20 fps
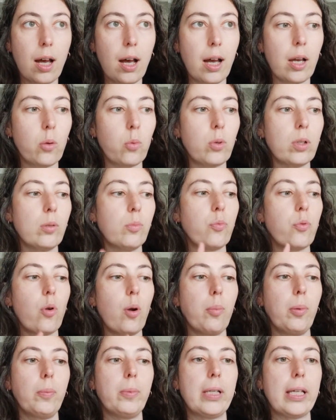i will
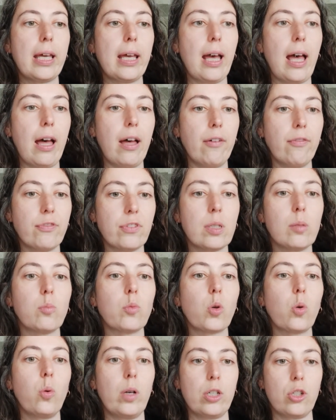probably have
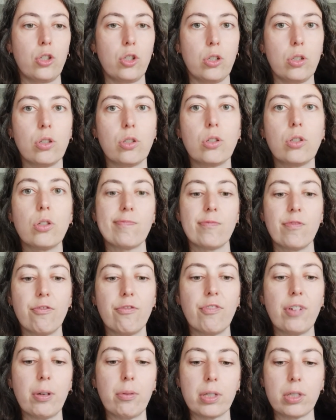some questions
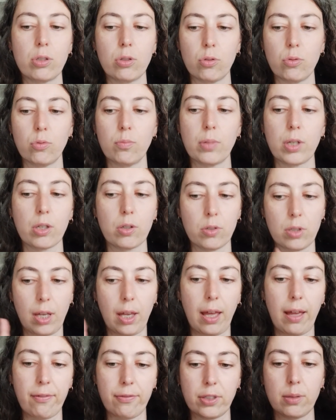very soon because
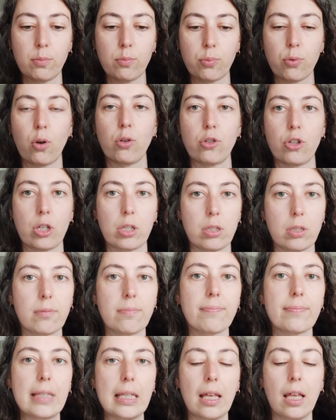i have some
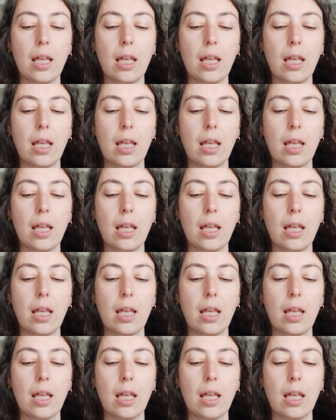projects